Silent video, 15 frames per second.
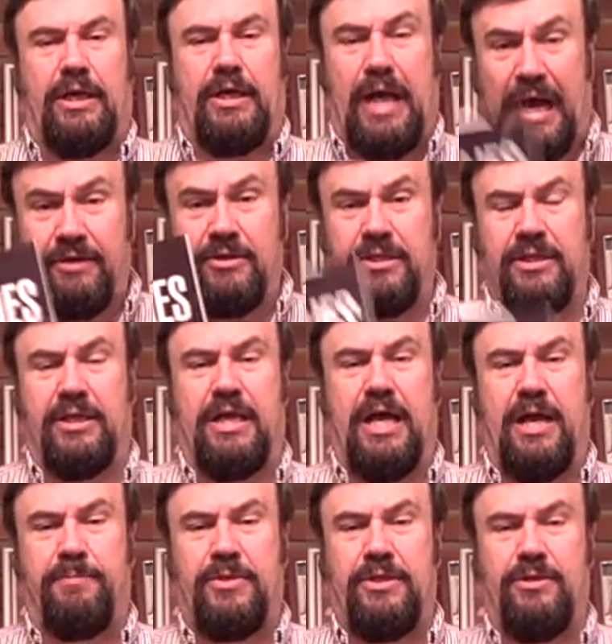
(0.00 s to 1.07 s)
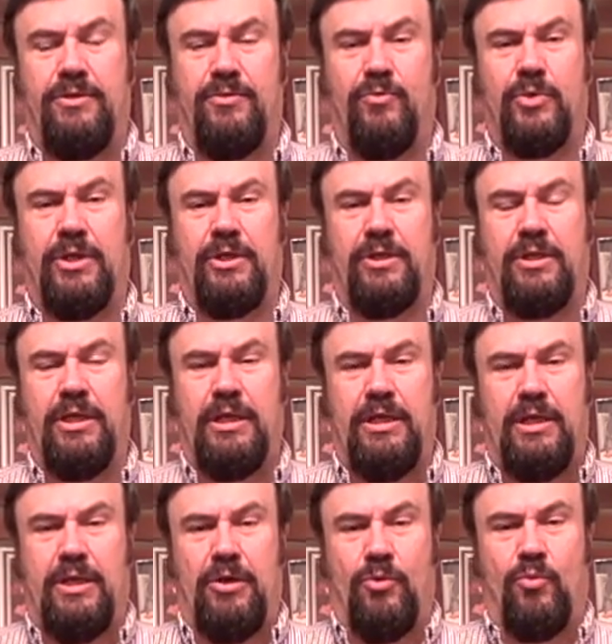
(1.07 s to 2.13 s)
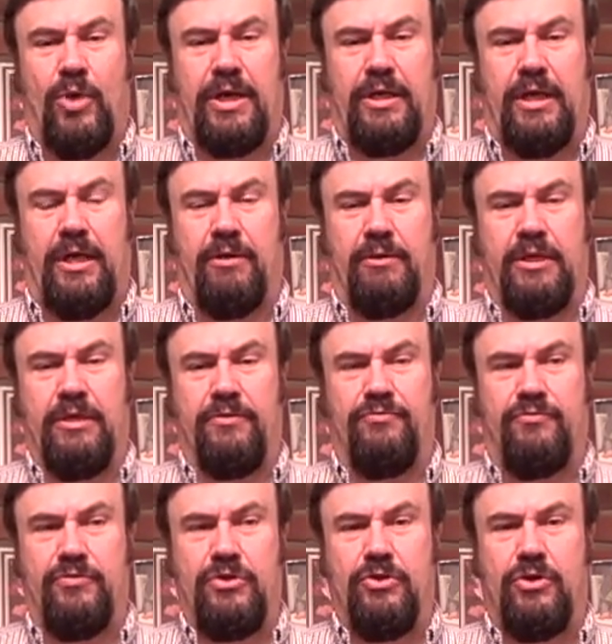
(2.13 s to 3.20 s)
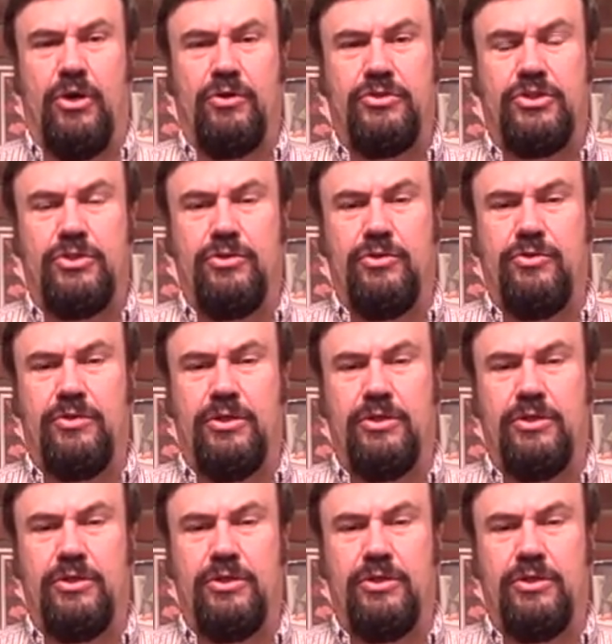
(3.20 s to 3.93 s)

How do you get a copy? Well, right now, if you go to